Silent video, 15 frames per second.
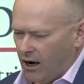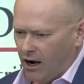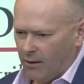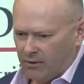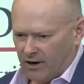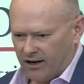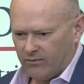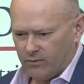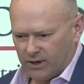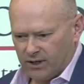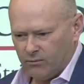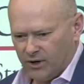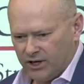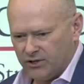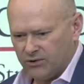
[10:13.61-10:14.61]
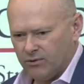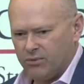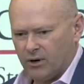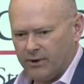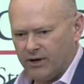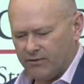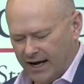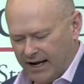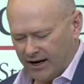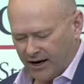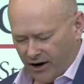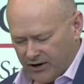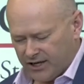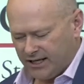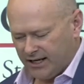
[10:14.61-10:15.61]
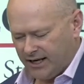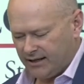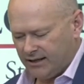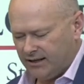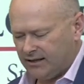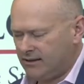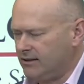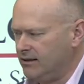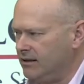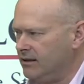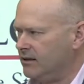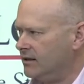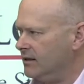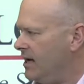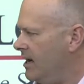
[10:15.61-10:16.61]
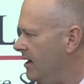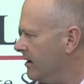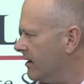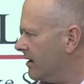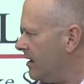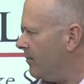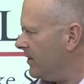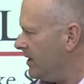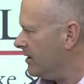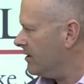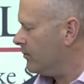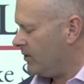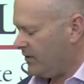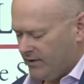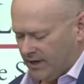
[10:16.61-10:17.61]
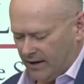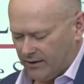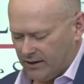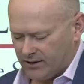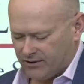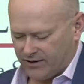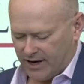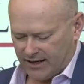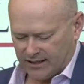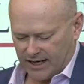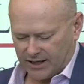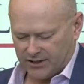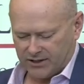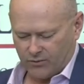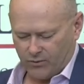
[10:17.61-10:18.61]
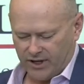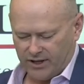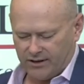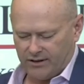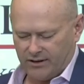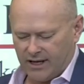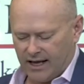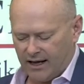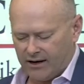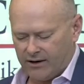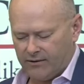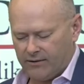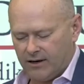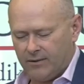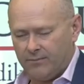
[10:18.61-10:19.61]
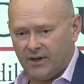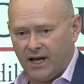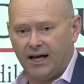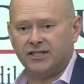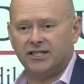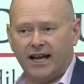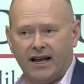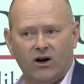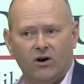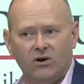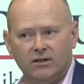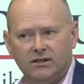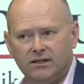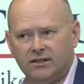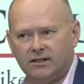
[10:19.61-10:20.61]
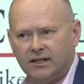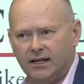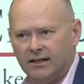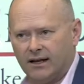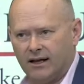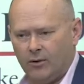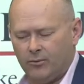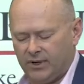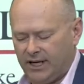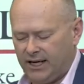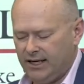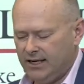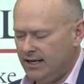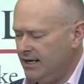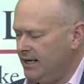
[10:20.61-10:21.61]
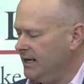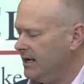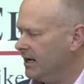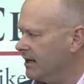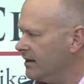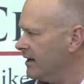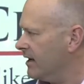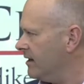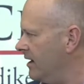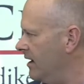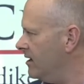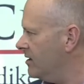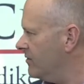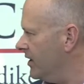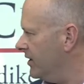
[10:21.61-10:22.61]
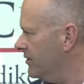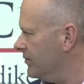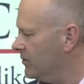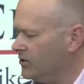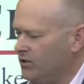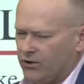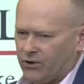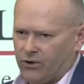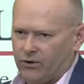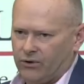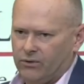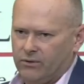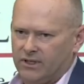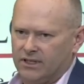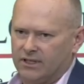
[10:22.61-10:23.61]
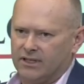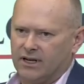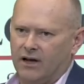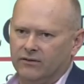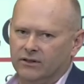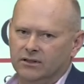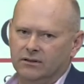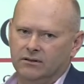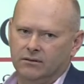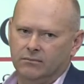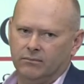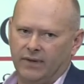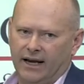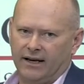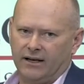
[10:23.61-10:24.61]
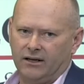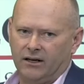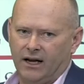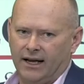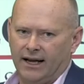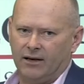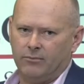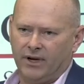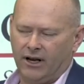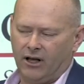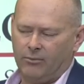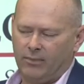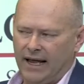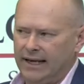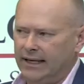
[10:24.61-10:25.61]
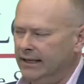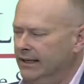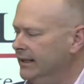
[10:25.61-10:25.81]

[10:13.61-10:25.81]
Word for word: I believe we, we should probably renegotiate this. The, the company that we've done this transaction with are um, our shareholders in the company. They're the individuals who discovered Meliadine and Meadowbank.